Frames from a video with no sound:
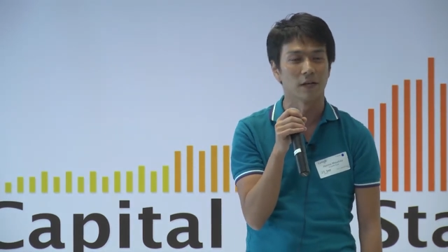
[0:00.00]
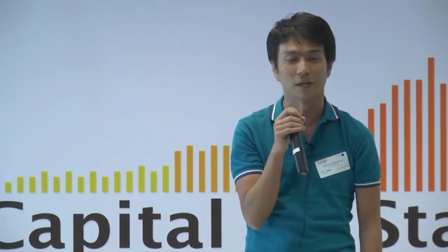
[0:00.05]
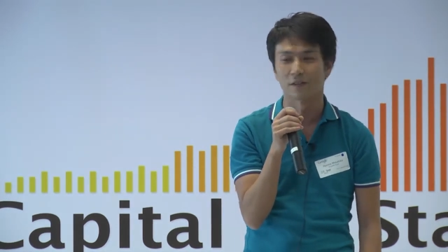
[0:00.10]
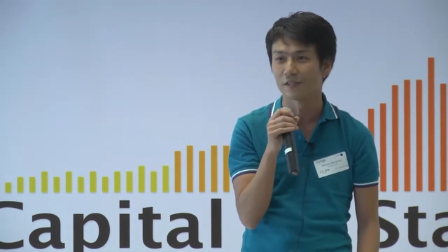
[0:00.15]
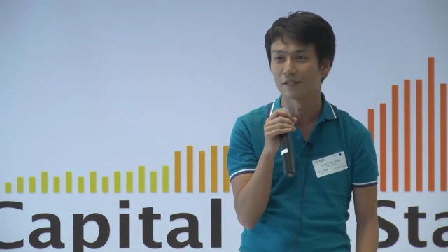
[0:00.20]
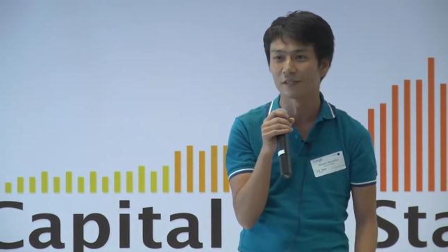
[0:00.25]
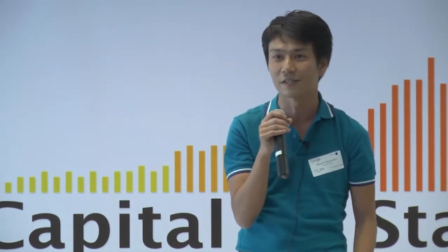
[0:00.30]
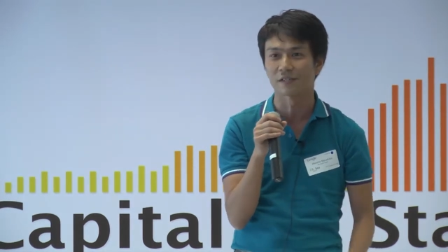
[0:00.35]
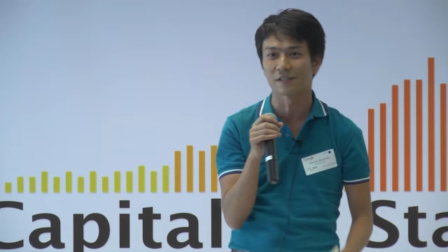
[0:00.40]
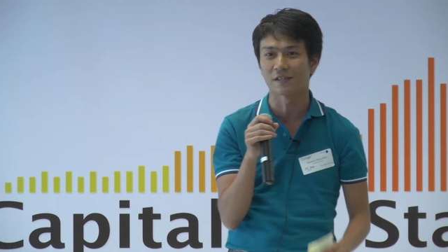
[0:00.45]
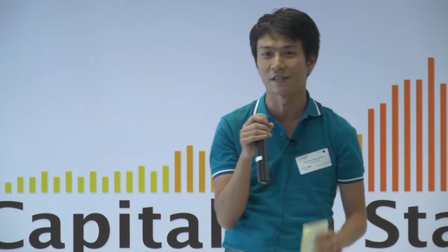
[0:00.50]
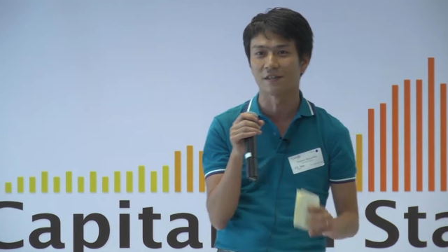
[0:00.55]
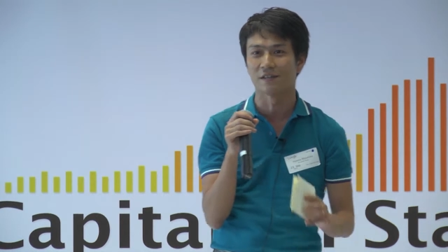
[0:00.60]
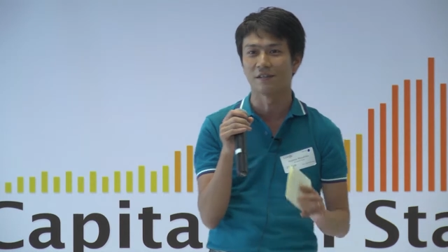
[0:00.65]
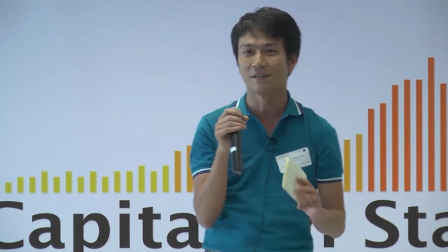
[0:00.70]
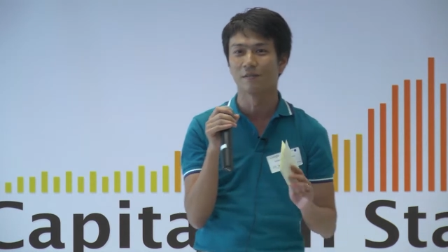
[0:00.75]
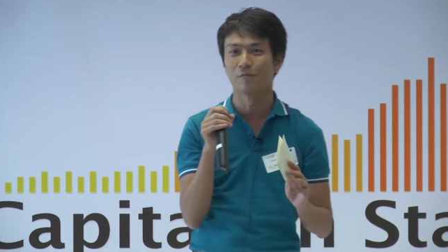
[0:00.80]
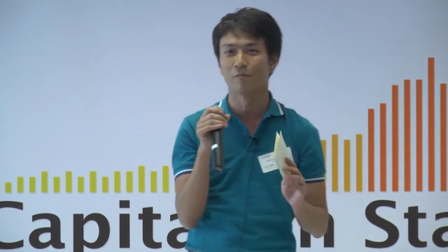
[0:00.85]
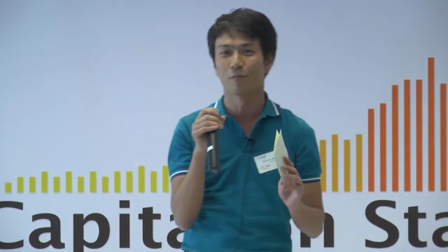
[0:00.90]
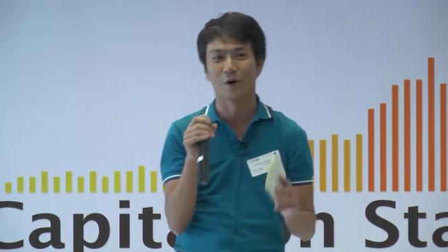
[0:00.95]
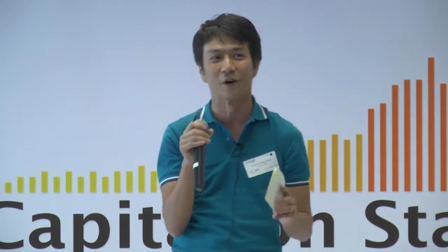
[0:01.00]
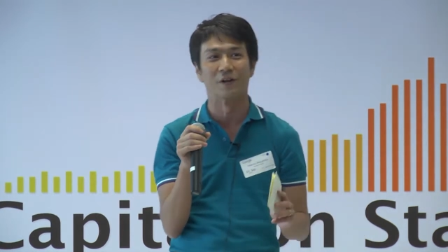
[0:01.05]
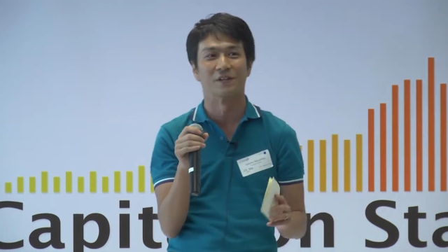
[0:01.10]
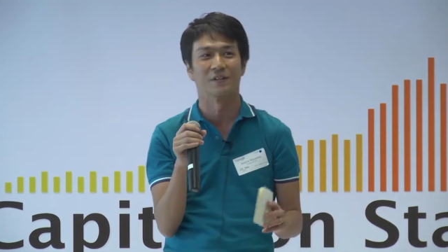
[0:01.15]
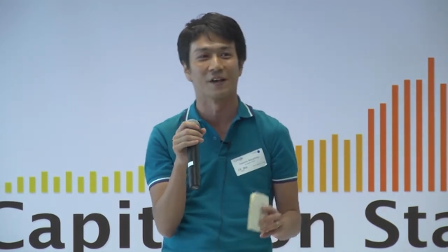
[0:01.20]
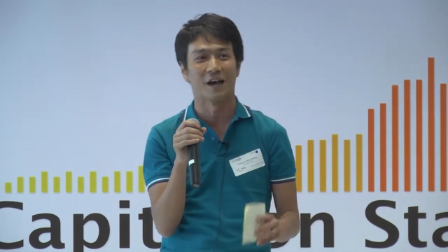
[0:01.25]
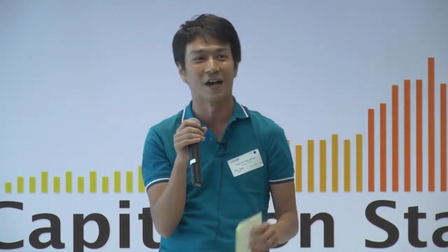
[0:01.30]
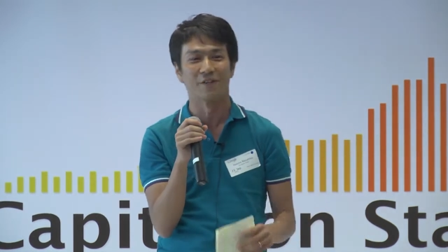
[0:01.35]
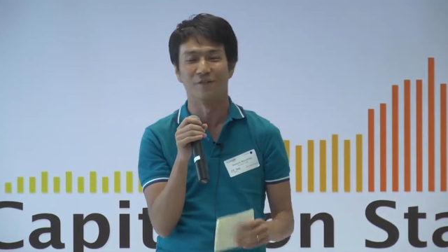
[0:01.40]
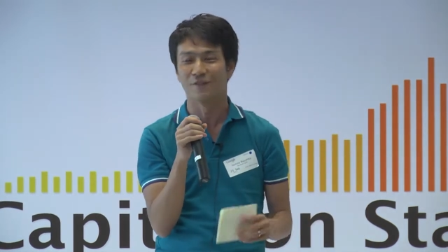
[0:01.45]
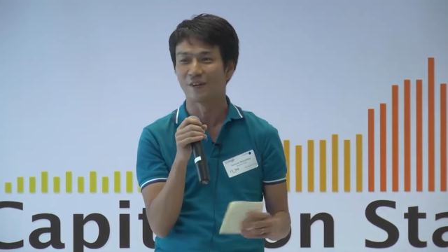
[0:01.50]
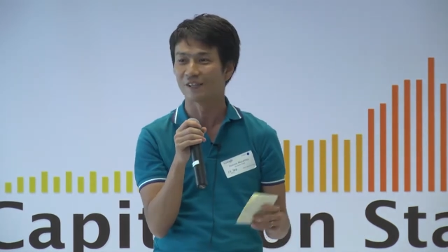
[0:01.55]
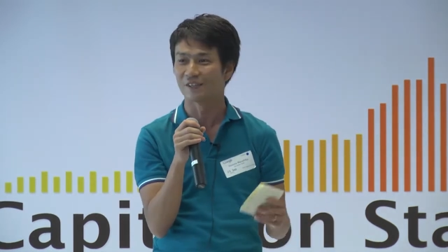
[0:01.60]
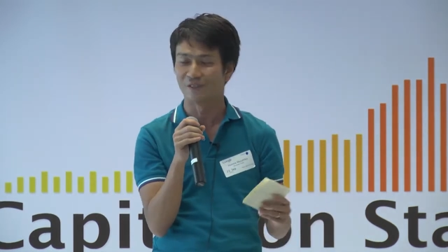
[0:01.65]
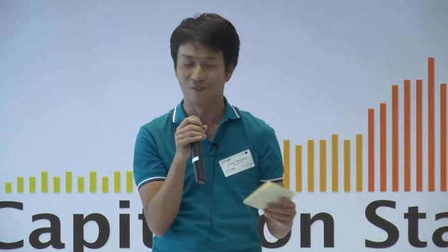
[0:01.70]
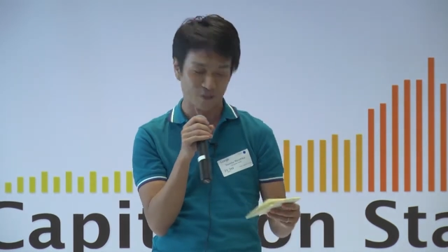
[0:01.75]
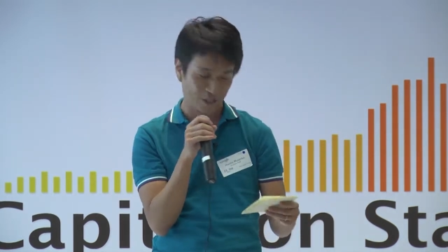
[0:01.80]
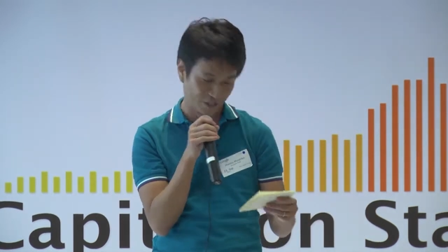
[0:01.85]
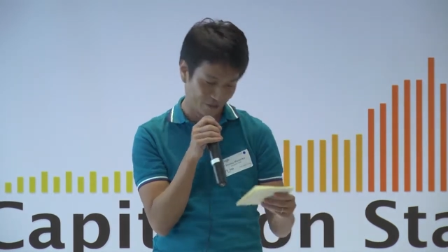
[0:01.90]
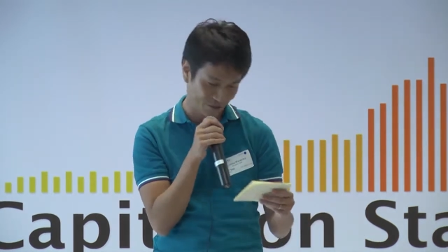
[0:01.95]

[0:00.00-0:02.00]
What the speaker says: This is a point I would like to let